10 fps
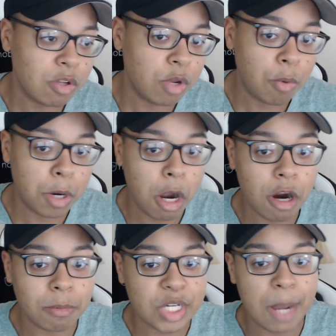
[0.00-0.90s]
So here we
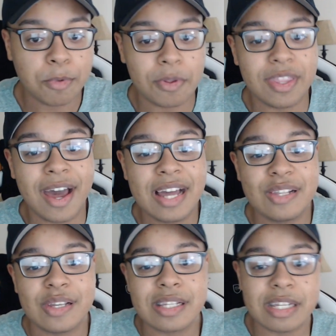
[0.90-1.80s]
are, chapter
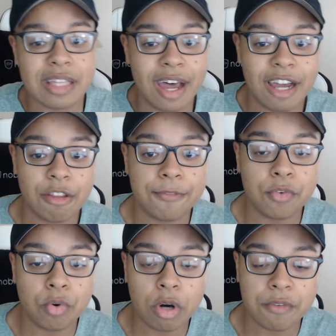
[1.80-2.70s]
969,
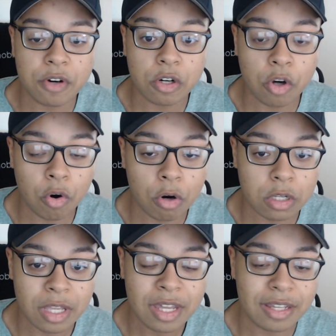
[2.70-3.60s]
Fool of a Lord.